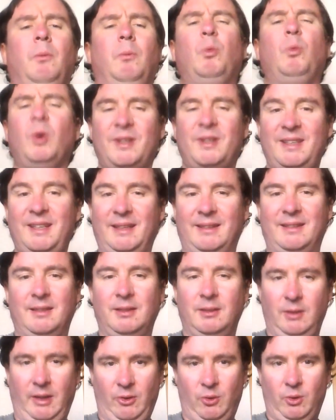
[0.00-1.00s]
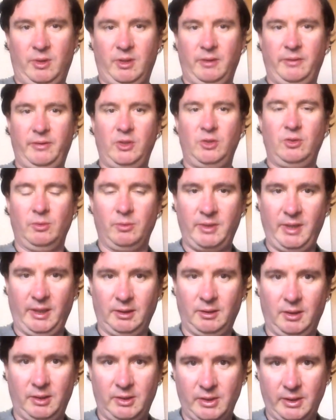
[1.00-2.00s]
What is audio-visual
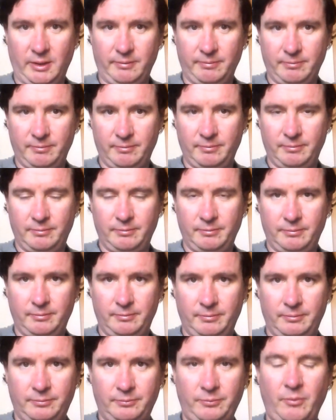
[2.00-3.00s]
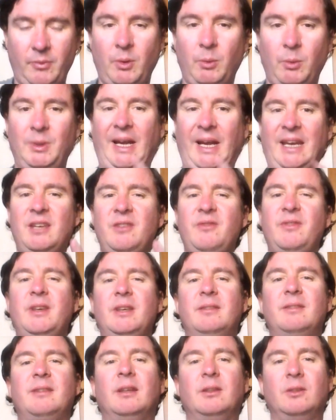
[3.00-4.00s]
technology? Well, AV
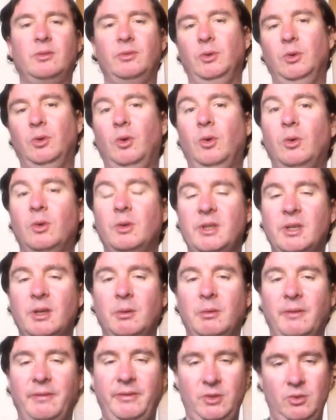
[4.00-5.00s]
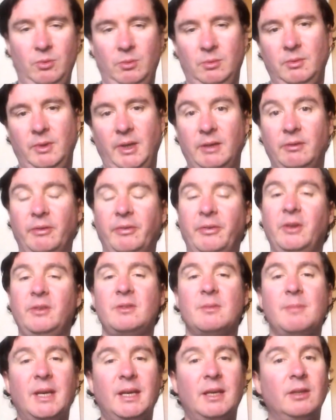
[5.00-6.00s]
stands for audio-visual. It refers
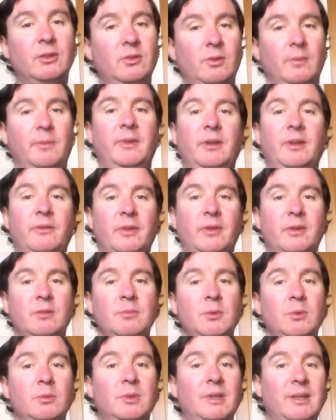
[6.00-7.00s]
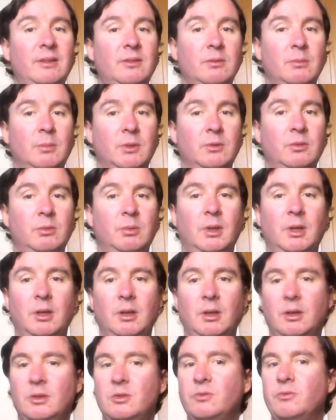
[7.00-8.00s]
to making something visible, listenable to a
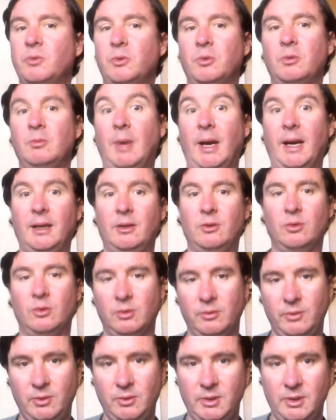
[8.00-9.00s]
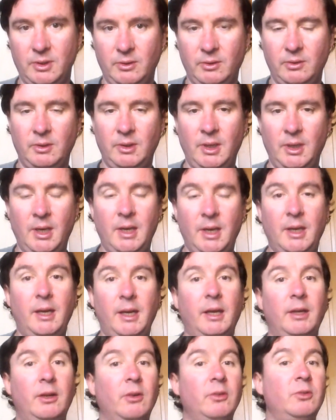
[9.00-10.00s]
larger room and/or audience.
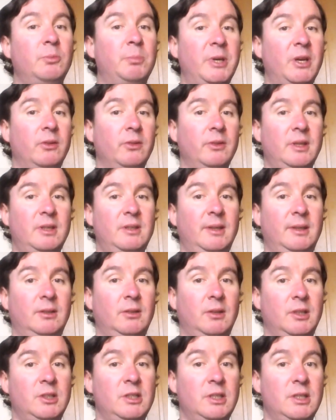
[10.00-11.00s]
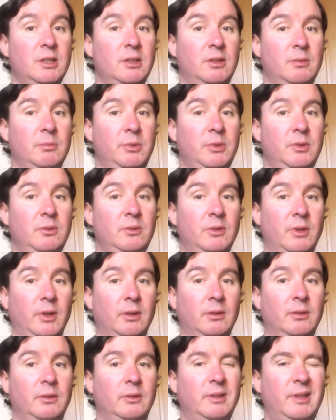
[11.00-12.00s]
It goes beyond the technology in the computer,
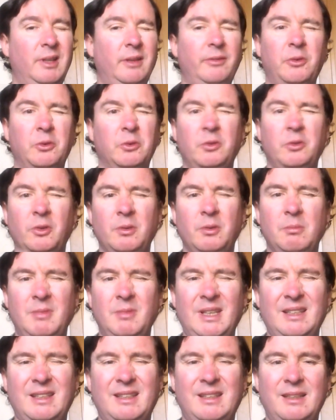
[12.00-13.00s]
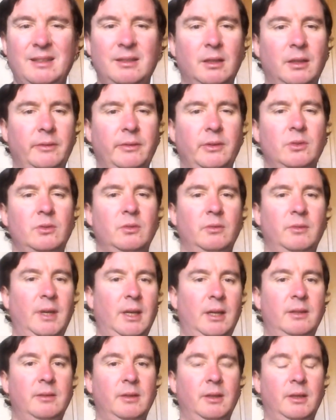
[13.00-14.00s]
therefore doesn't mean things like virtual
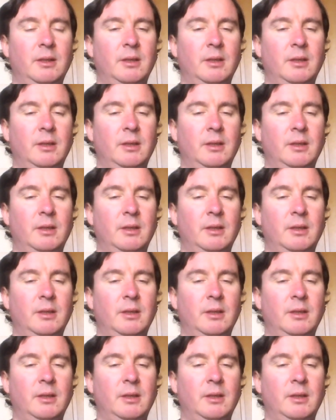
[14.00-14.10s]
reality.